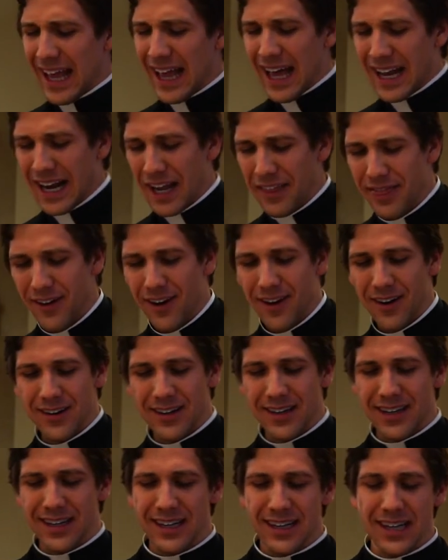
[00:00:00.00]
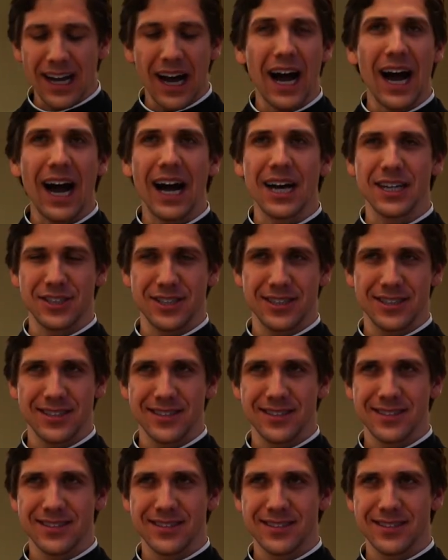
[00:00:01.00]
And I thought, gosh,
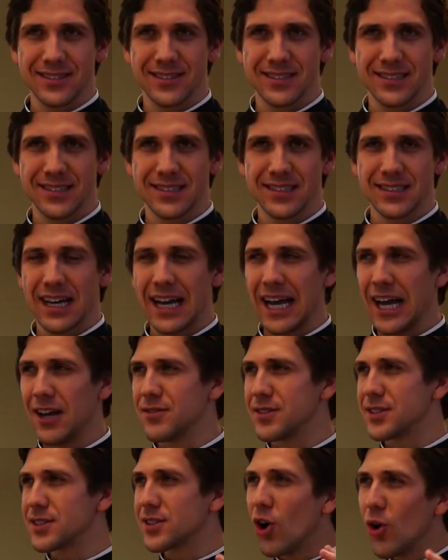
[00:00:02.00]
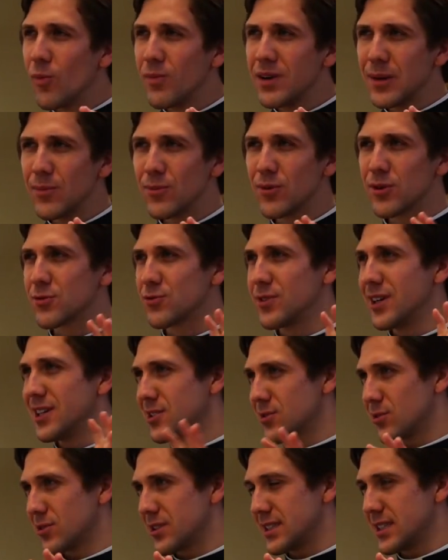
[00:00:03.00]
I have so many more
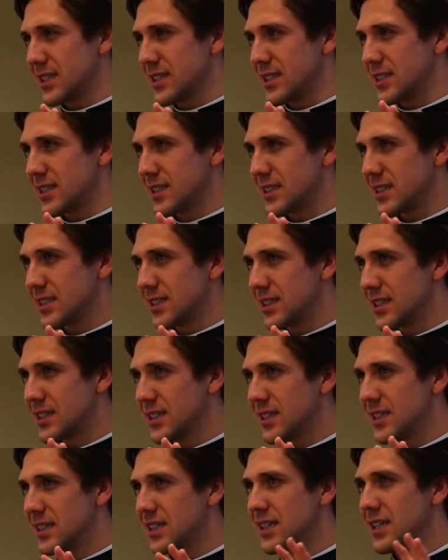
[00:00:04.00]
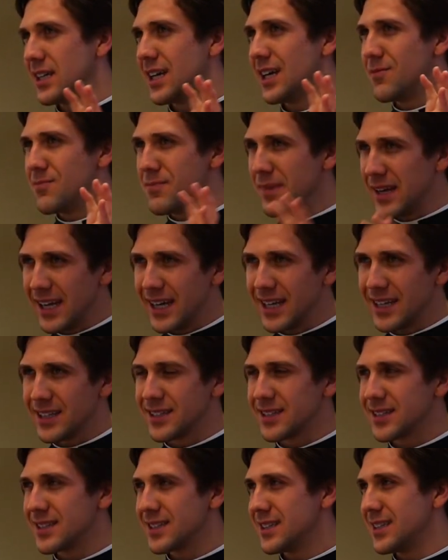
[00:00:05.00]
resources and
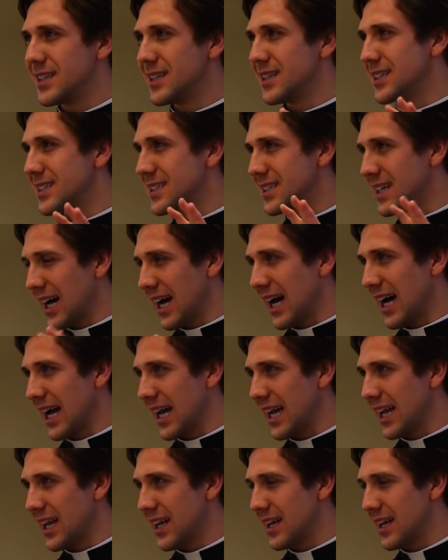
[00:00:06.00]
means than this guy.